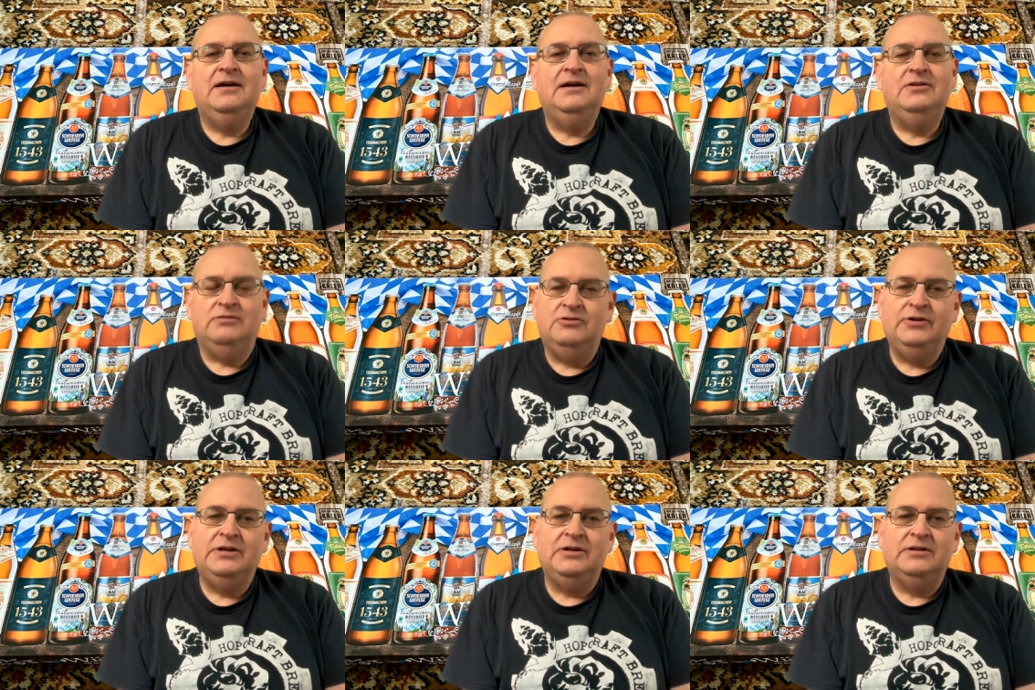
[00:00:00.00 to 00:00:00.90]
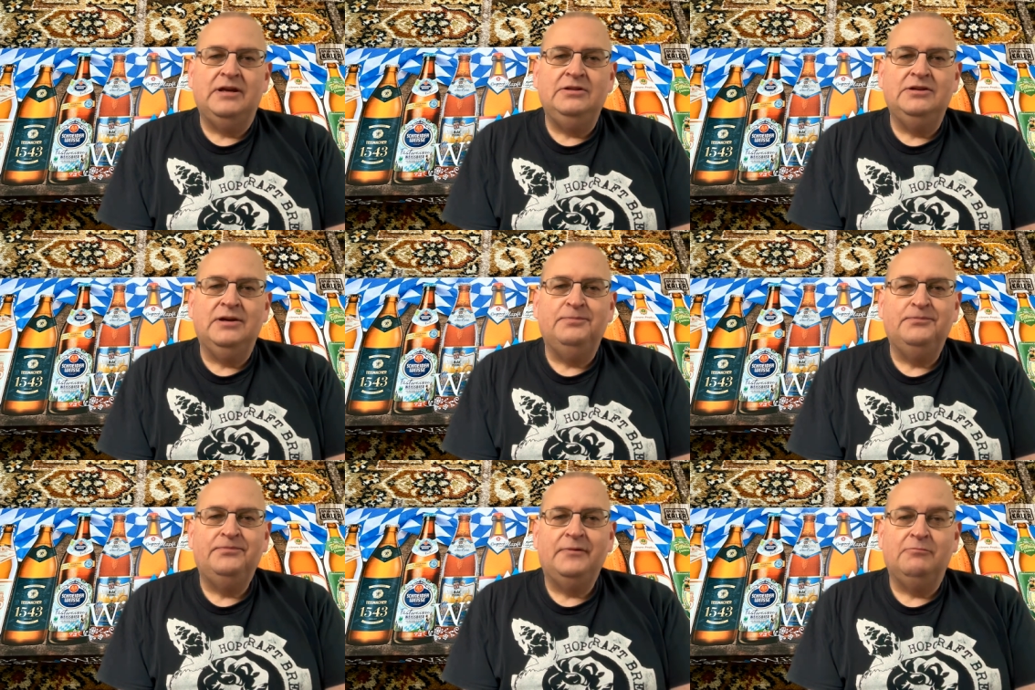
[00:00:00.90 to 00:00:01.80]
And you can drink it at any time.
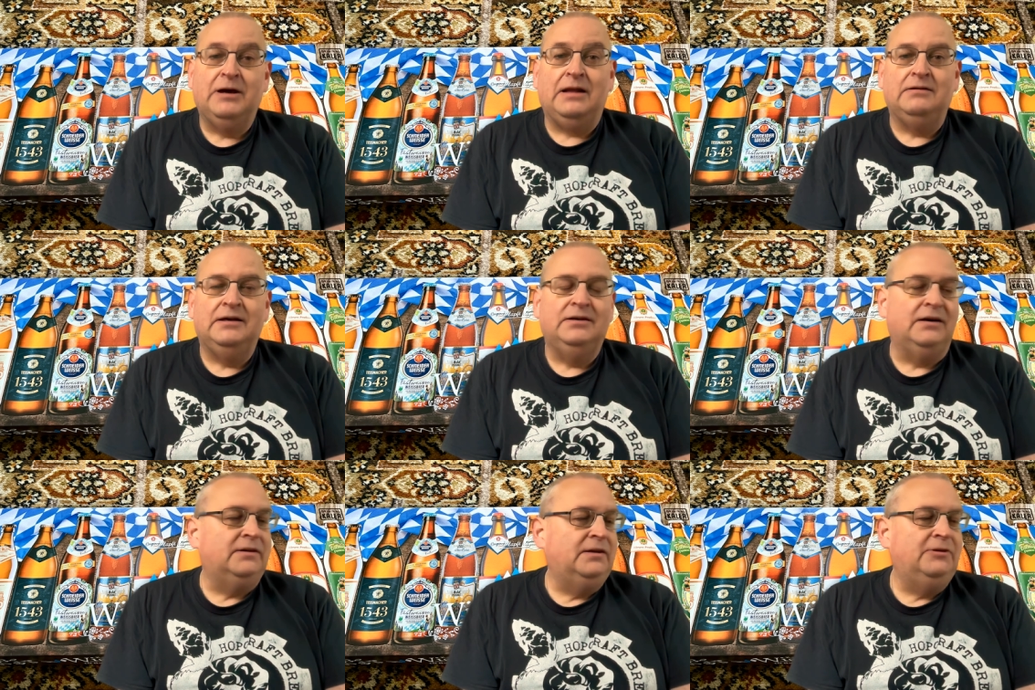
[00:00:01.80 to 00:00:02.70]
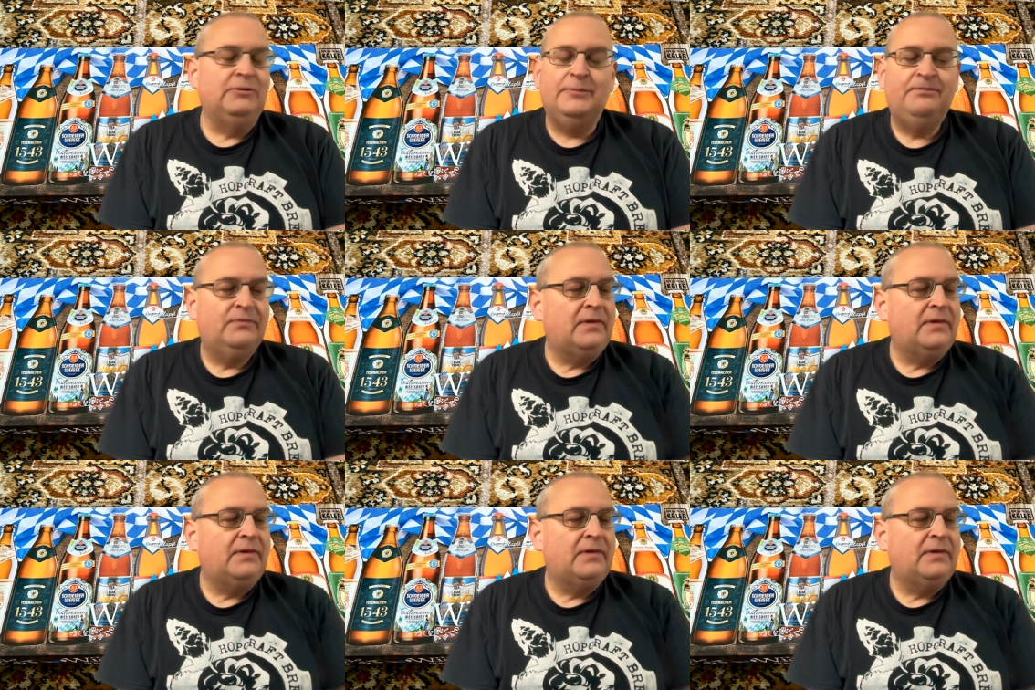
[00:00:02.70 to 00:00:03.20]
Well, I can anyway.